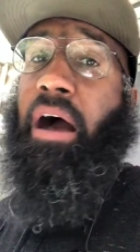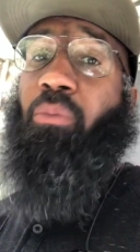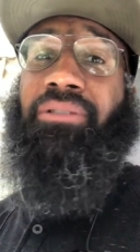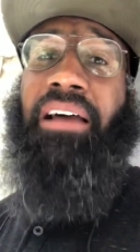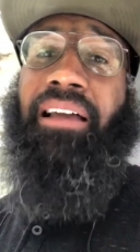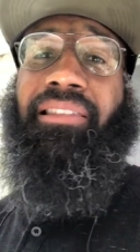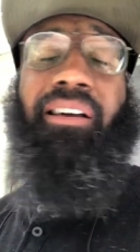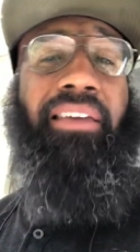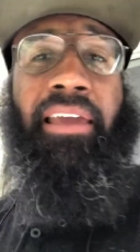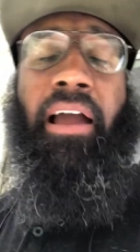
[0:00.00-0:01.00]
I was not
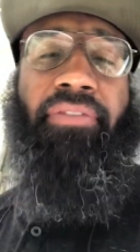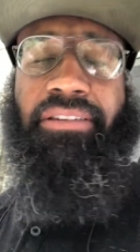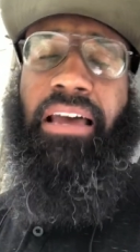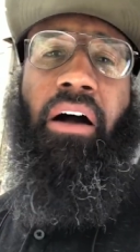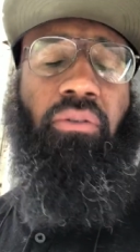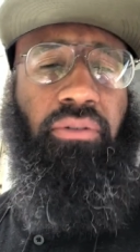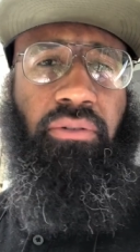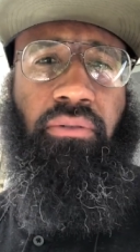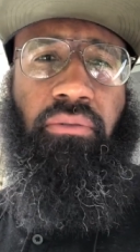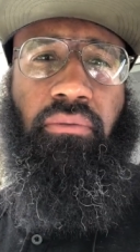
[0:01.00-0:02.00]
looking at this
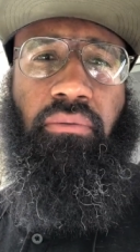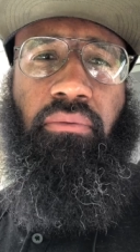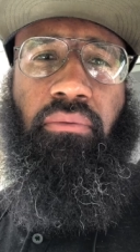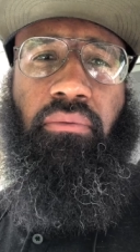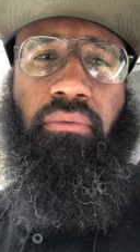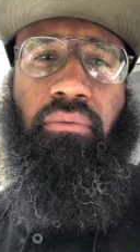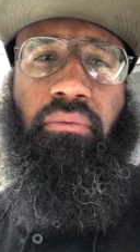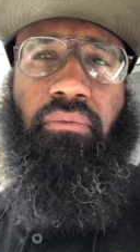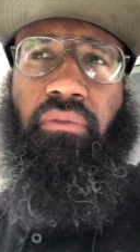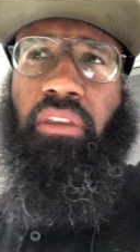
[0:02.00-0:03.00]
house.
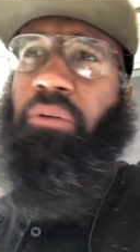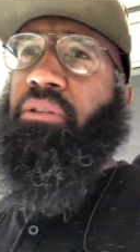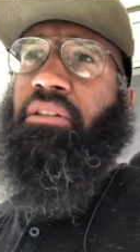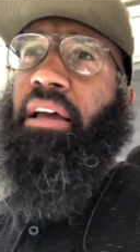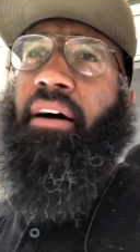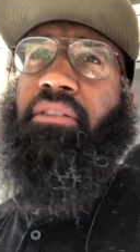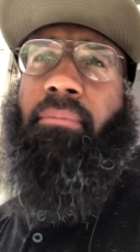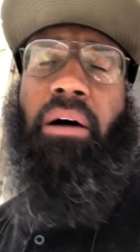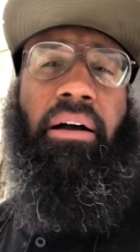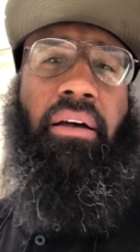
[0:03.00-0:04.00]
It was just a house that
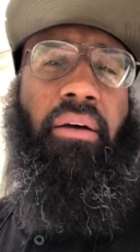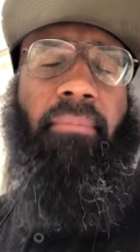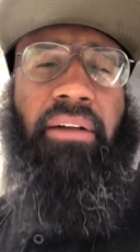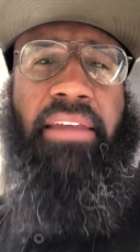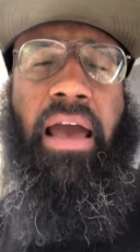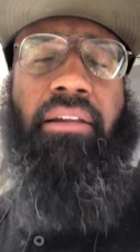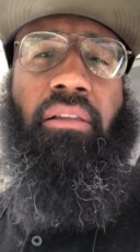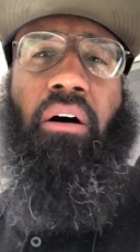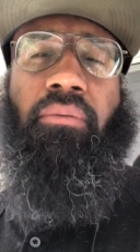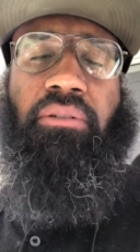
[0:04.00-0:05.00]
my, my
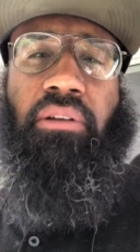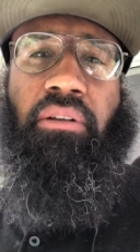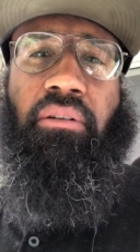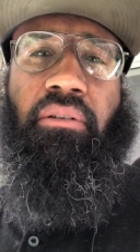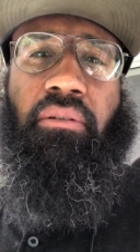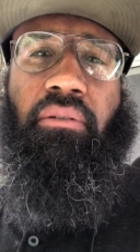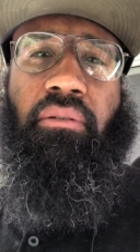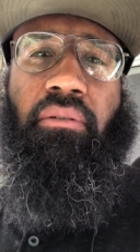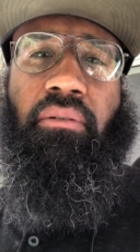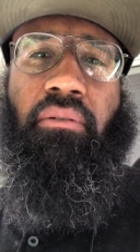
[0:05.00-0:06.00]
dad-in-law was in.
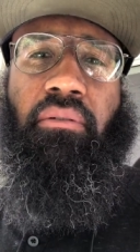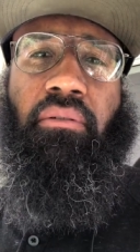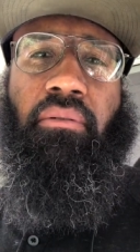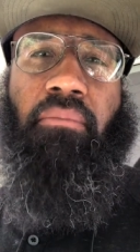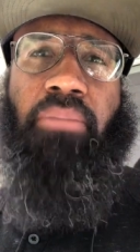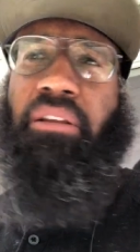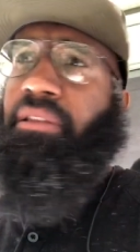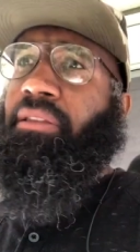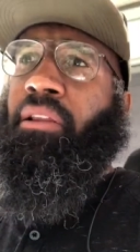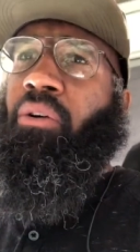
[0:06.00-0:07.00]

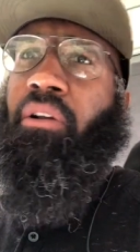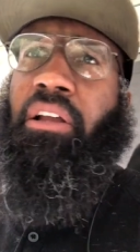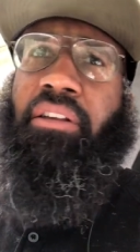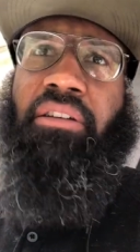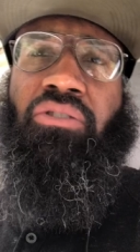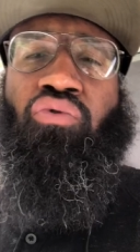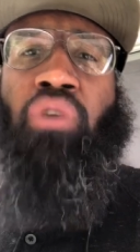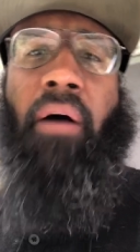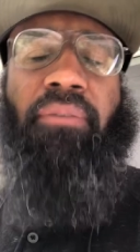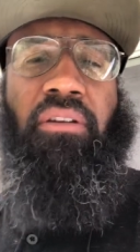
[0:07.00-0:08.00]
But the Lord literally just
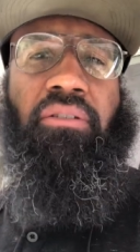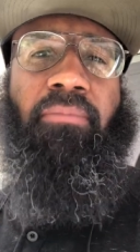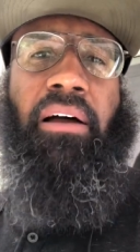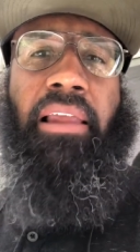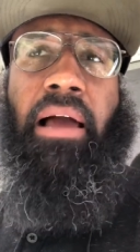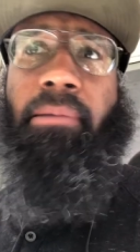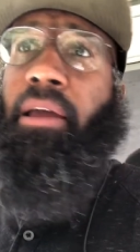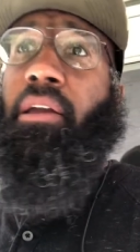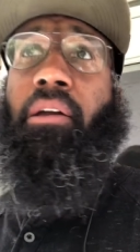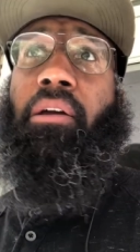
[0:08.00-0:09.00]
dropped it into my lap.
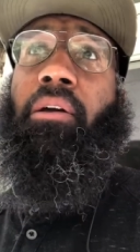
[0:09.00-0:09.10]
Hey,